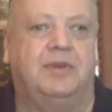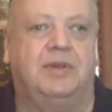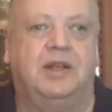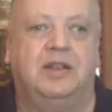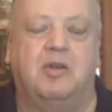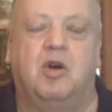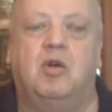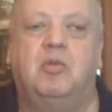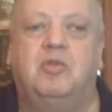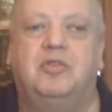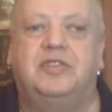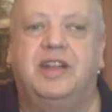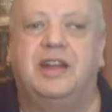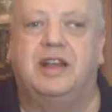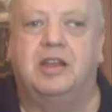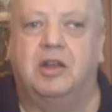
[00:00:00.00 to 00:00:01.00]
almost
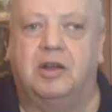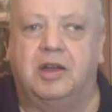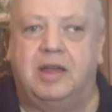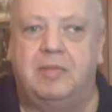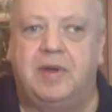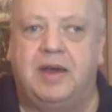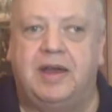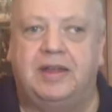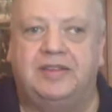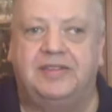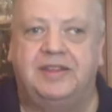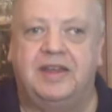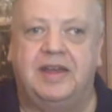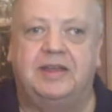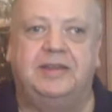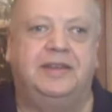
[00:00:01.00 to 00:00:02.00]
like a lucky bag
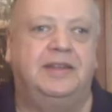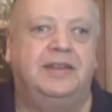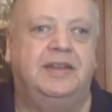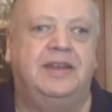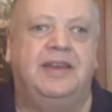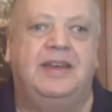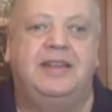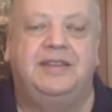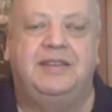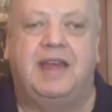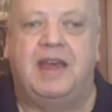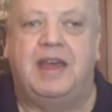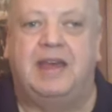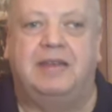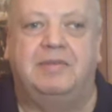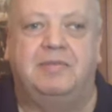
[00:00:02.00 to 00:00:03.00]
saying
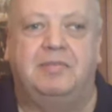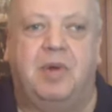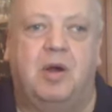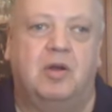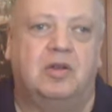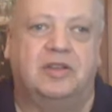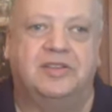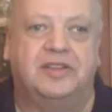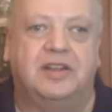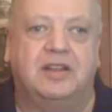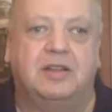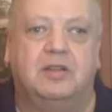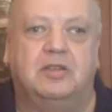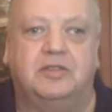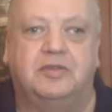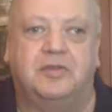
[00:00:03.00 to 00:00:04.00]
10 punk
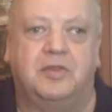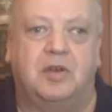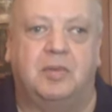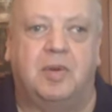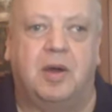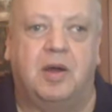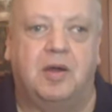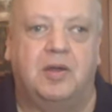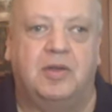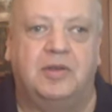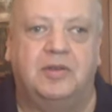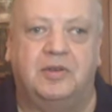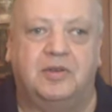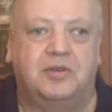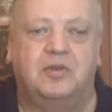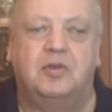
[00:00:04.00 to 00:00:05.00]
singles for £1
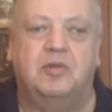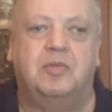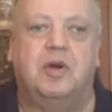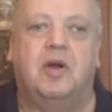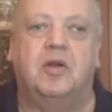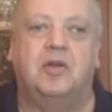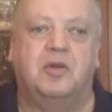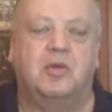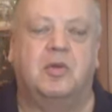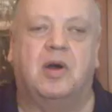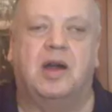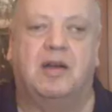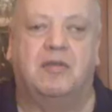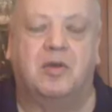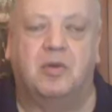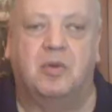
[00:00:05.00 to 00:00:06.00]
or £2 or
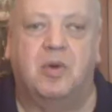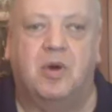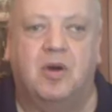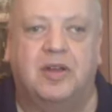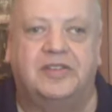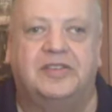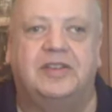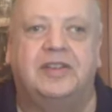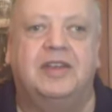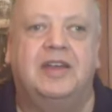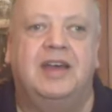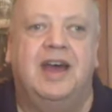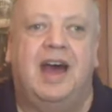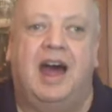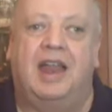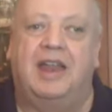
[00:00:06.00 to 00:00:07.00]
whatever it was.
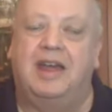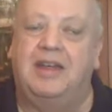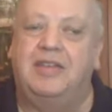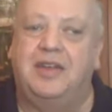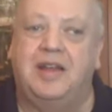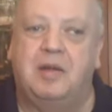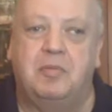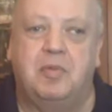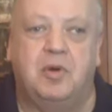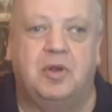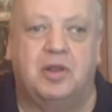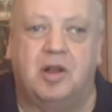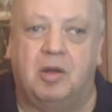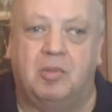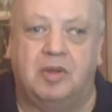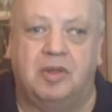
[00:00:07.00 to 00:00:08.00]
And I think I bought a
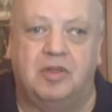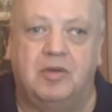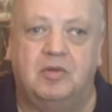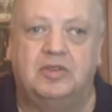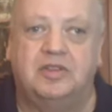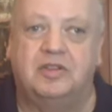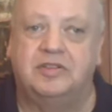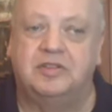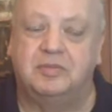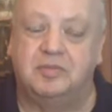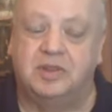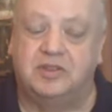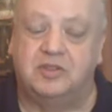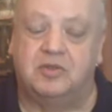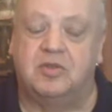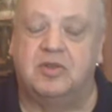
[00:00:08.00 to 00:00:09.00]
couple of those because the
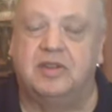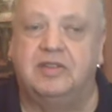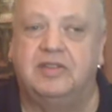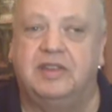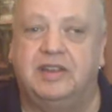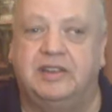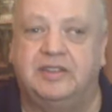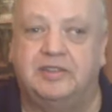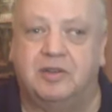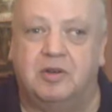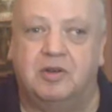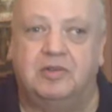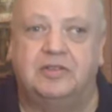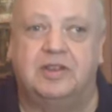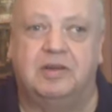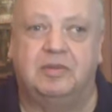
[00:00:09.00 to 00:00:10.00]
majority of these
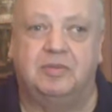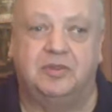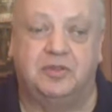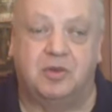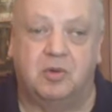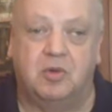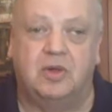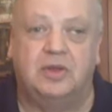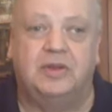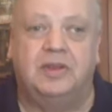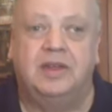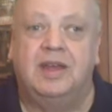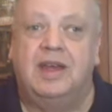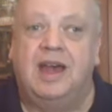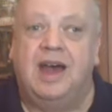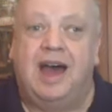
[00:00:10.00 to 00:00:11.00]
songs that I'm showing,
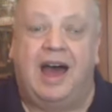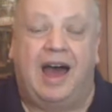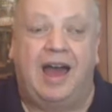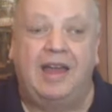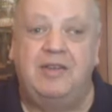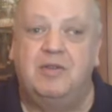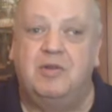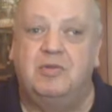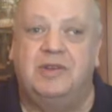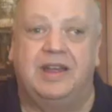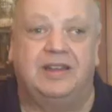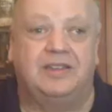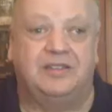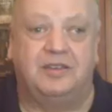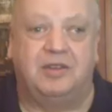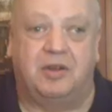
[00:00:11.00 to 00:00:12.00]
I know
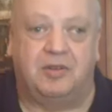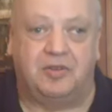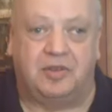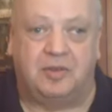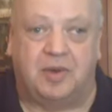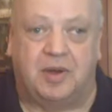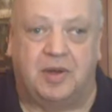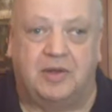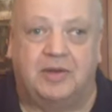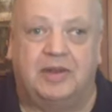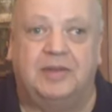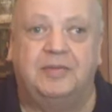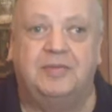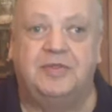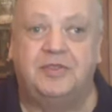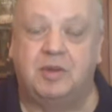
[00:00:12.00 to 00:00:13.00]
next to nothing about.
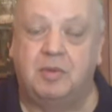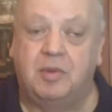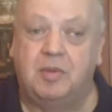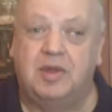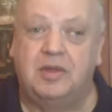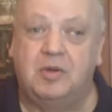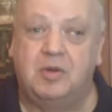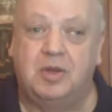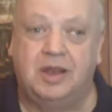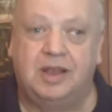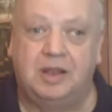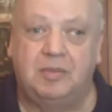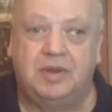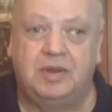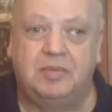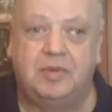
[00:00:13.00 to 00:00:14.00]
Some of them I know a little
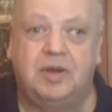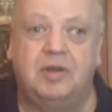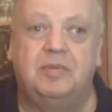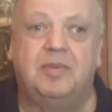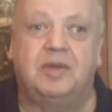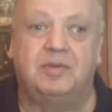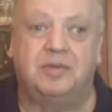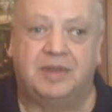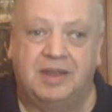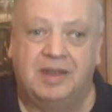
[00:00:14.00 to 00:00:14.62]
bit about, but